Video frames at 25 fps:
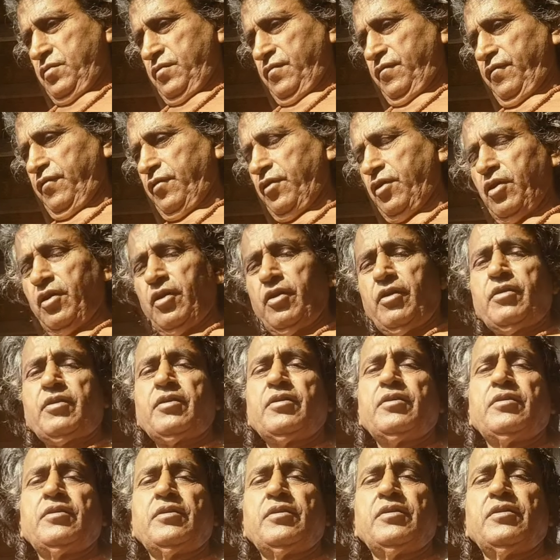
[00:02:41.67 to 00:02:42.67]
for
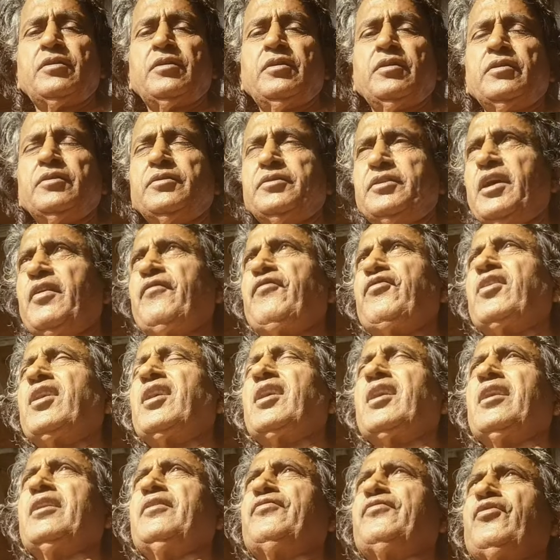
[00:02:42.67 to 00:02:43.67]

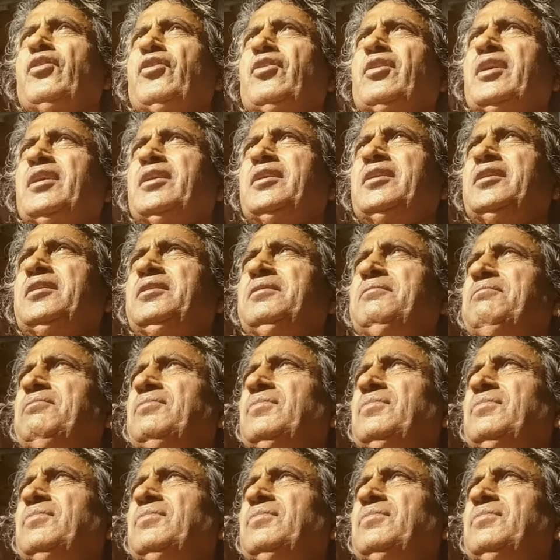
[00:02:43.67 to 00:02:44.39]
definitely for any